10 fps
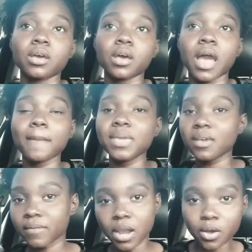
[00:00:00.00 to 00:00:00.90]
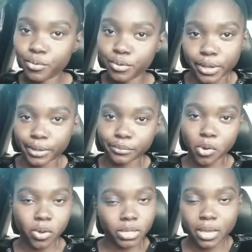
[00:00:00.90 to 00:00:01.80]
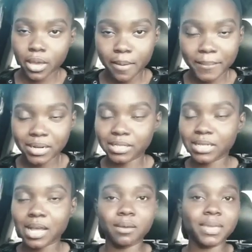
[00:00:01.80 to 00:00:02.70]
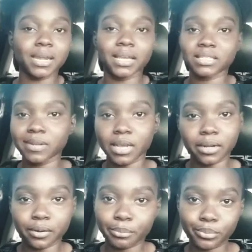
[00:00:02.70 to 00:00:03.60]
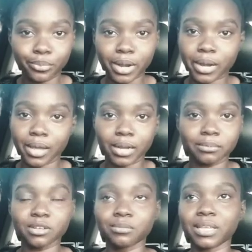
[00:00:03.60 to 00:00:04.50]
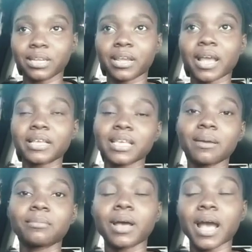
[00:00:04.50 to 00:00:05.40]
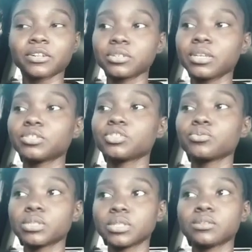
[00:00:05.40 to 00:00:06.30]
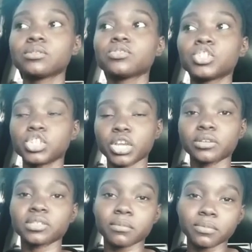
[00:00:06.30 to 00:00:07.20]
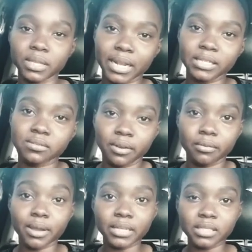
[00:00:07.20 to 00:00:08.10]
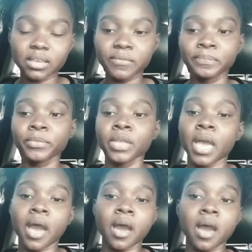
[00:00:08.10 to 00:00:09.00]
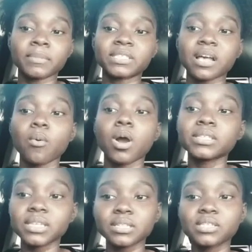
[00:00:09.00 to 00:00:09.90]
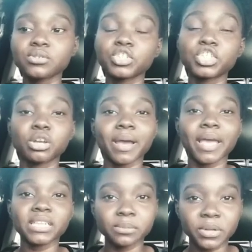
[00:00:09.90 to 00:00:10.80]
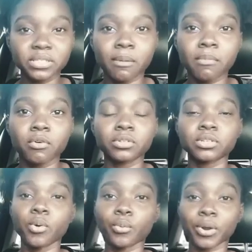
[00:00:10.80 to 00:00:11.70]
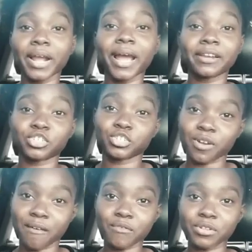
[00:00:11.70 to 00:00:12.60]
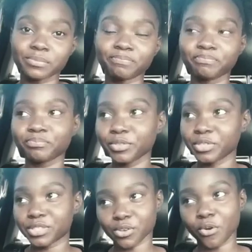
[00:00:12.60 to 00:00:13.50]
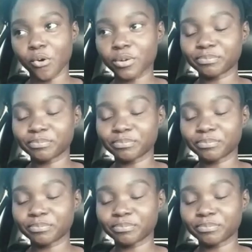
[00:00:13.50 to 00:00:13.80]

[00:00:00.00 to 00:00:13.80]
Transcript: I be a vlog out there, okay, but that's not gonna be a next vlog, not a pool and all them something there. So I'm actually choosing to share something that is very relative. So I wanted to share my experience about work and travel. So